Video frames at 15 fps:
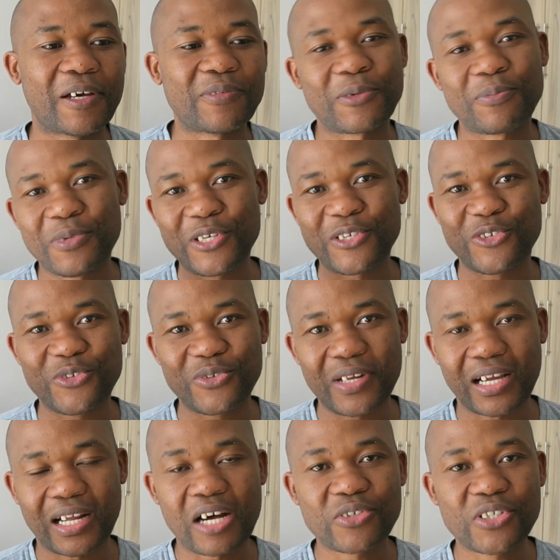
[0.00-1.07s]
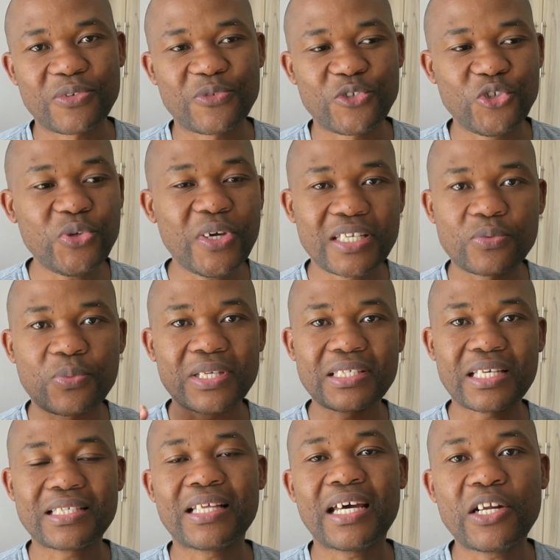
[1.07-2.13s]
After being accountant for 2 years, once
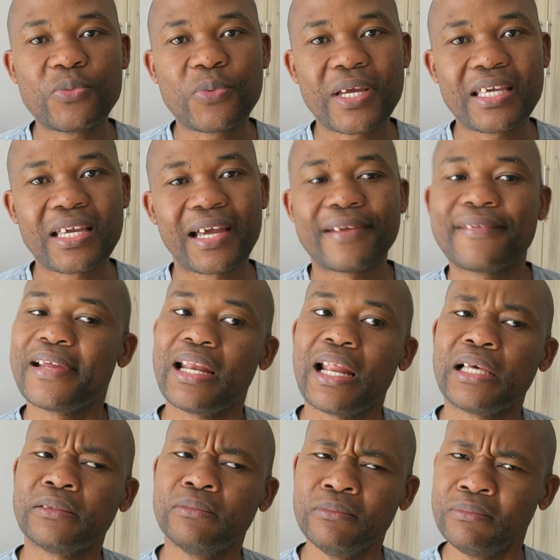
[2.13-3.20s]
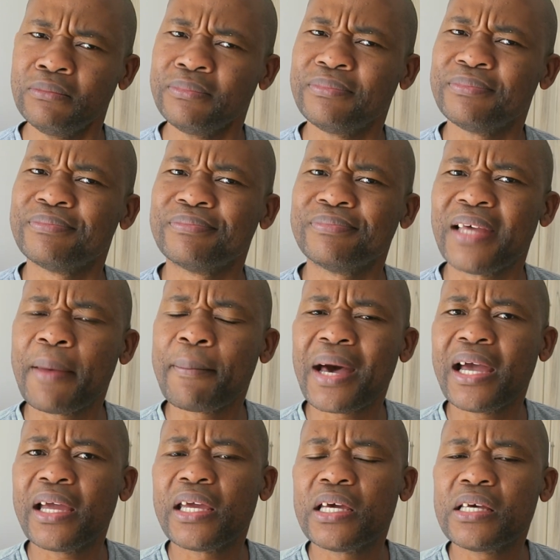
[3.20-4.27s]
I started working, I realized,
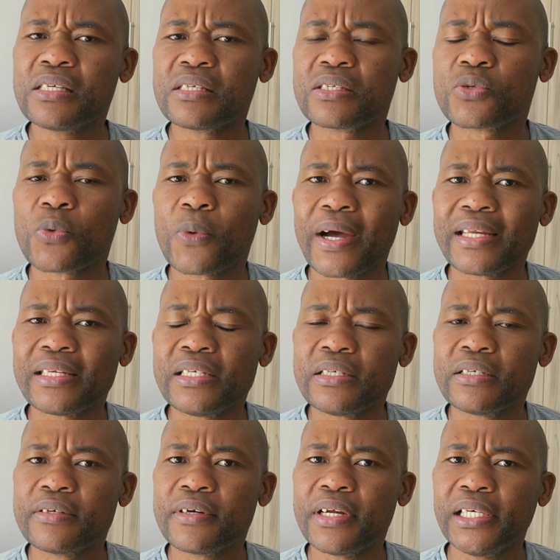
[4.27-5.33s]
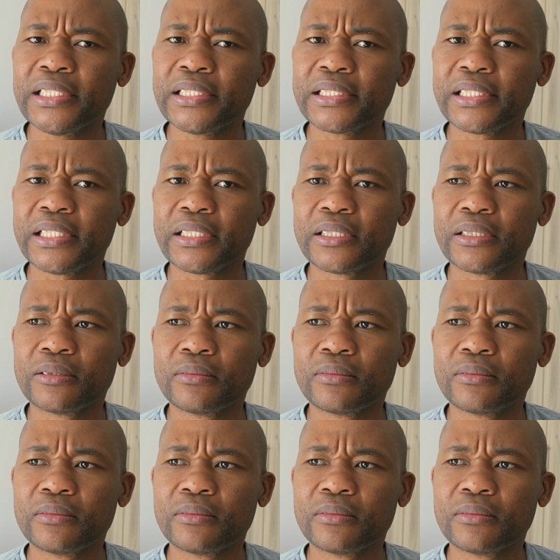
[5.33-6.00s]
MIS is quite interesting.